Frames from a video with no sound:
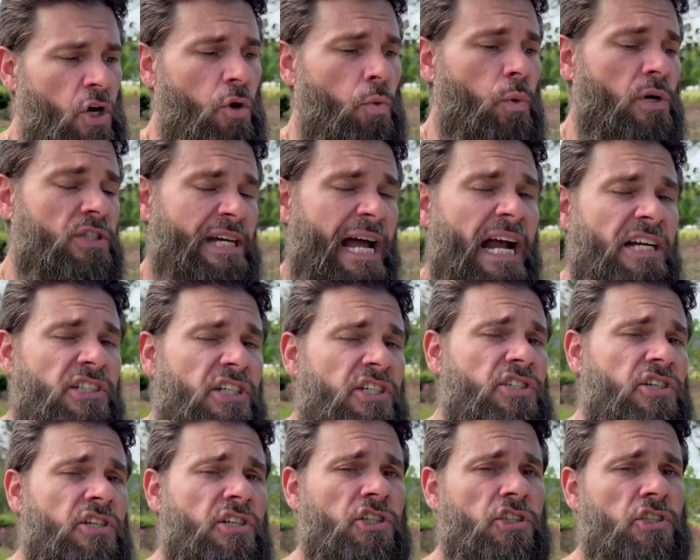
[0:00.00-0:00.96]
which actually
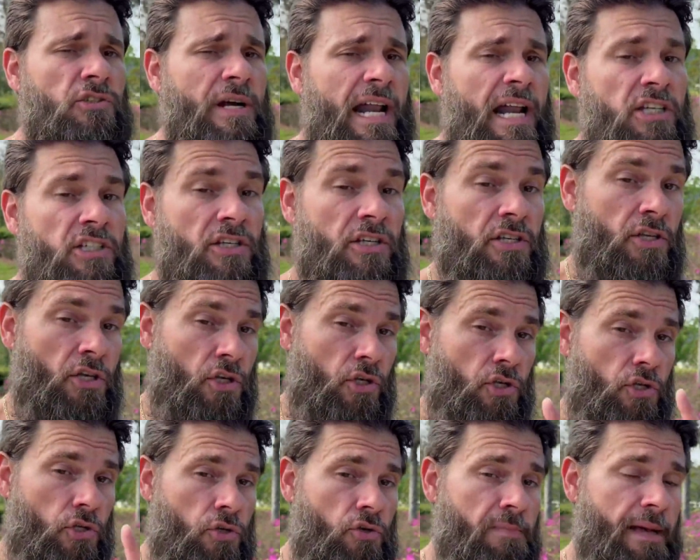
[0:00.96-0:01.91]
is a good strategy
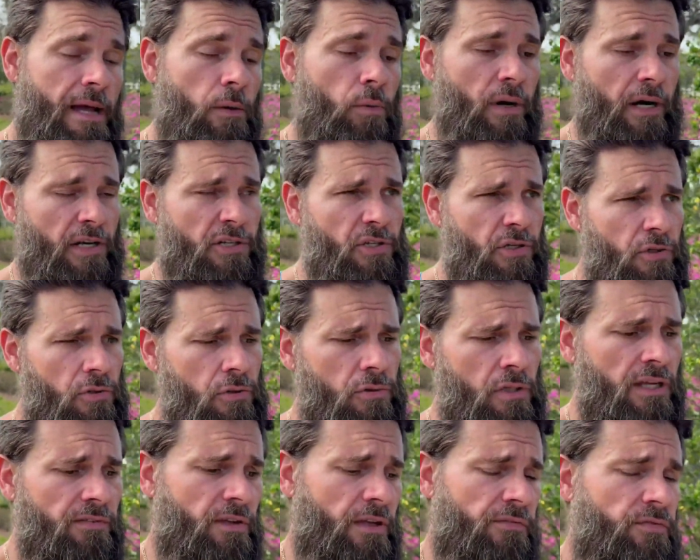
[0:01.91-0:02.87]
you may want to do.
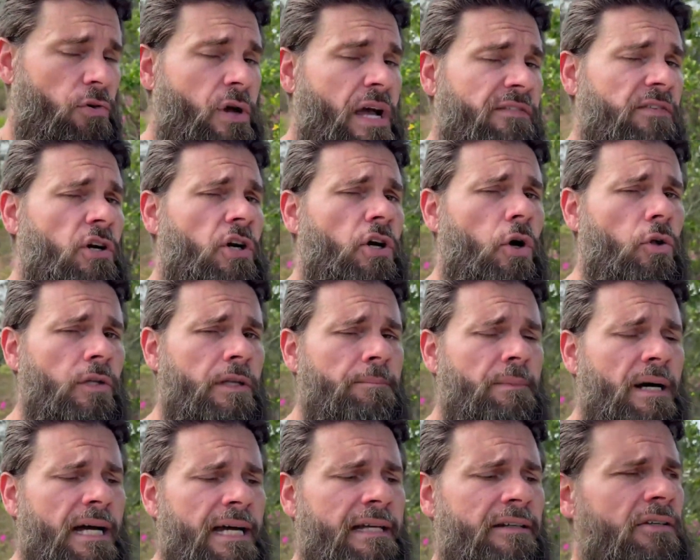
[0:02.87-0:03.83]
If you have a goal in
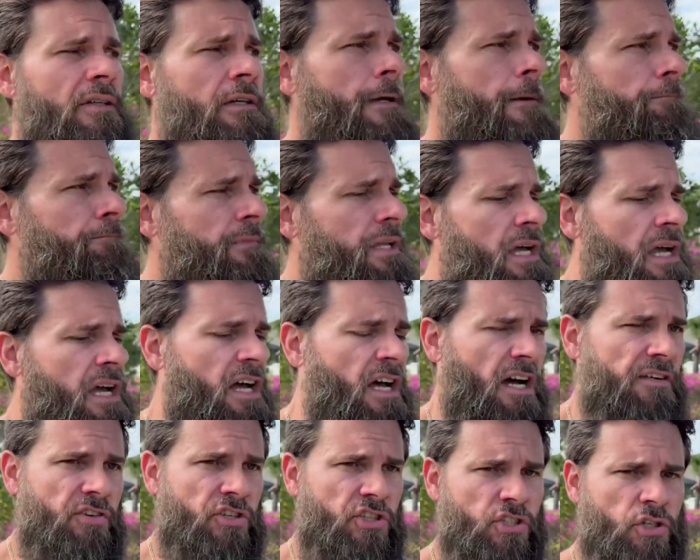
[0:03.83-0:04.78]
mind
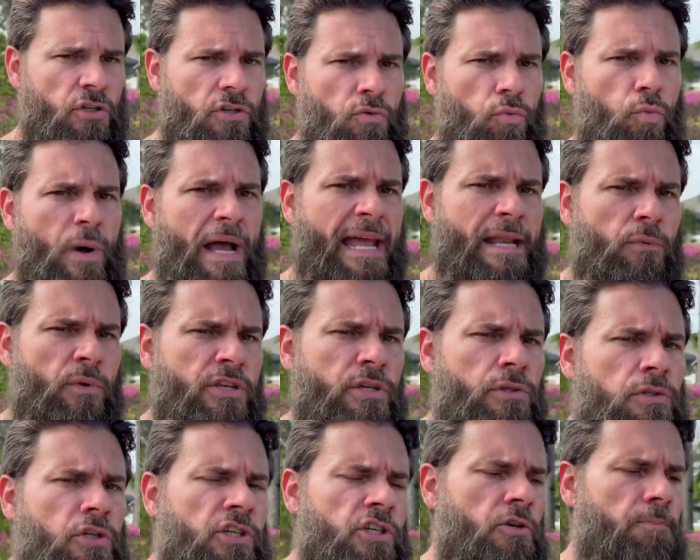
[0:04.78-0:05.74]
of a certain weight where you
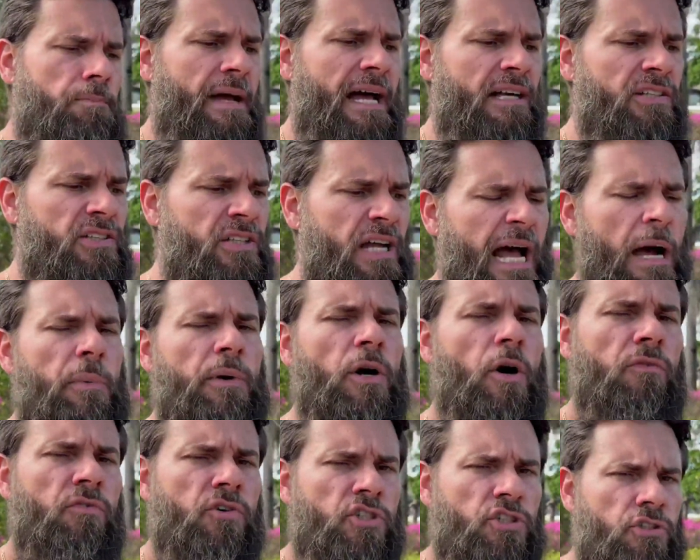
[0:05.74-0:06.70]
look your best, I would
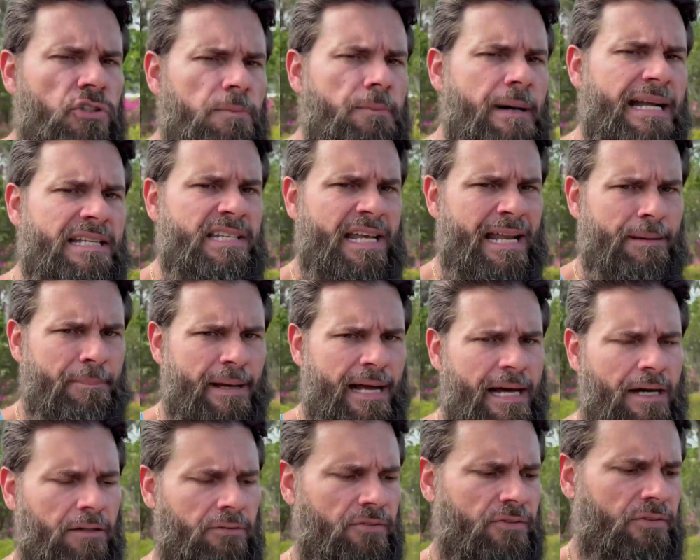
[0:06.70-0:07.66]
overshoot it by 10
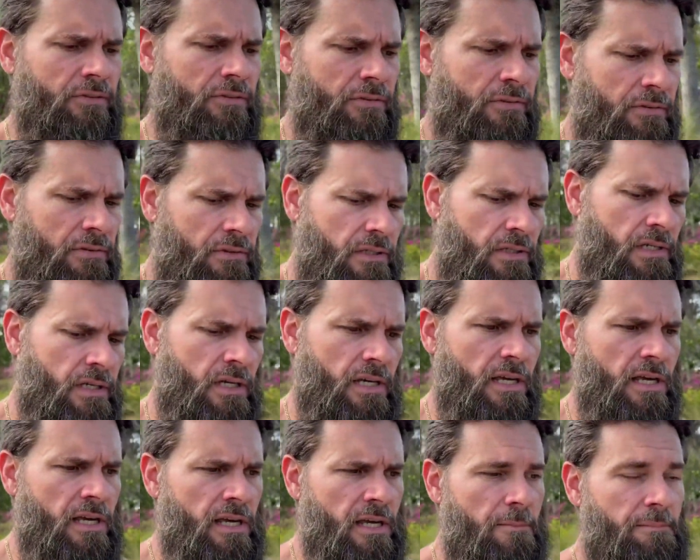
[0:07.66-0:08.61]
pounds
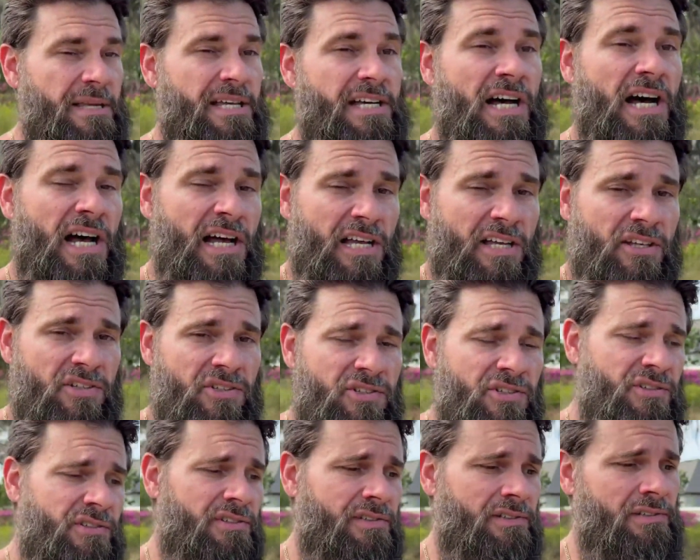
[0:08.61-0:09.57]
because
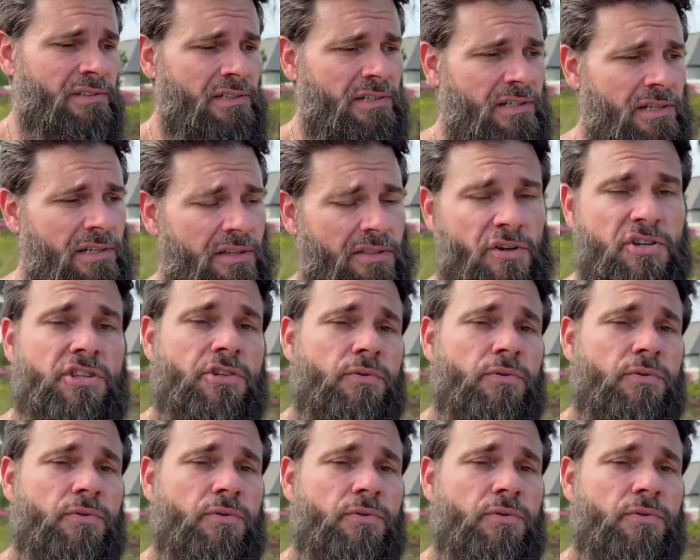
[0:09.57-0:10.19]
there's